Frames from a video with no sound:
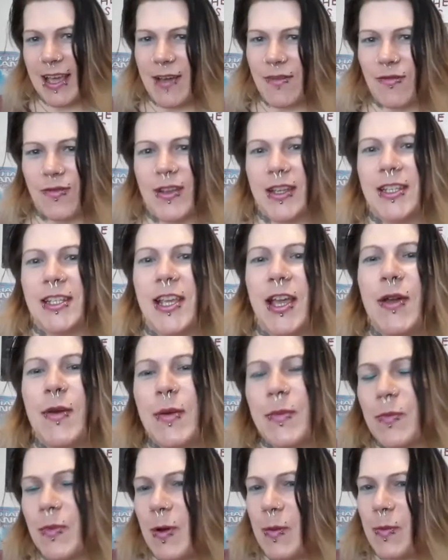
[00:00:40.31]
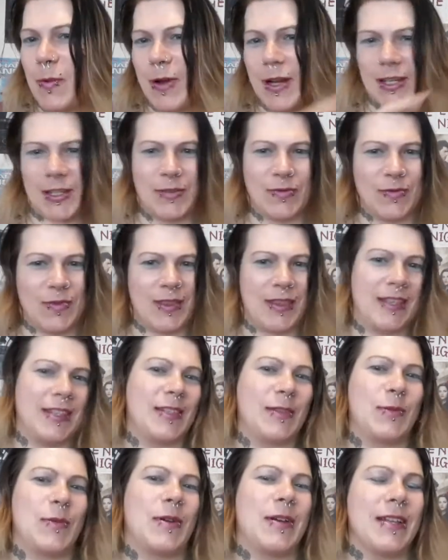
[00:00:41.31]
that video in preparation for
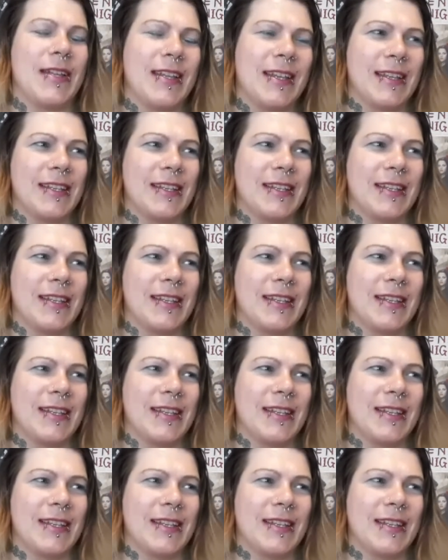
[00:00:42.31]
this one,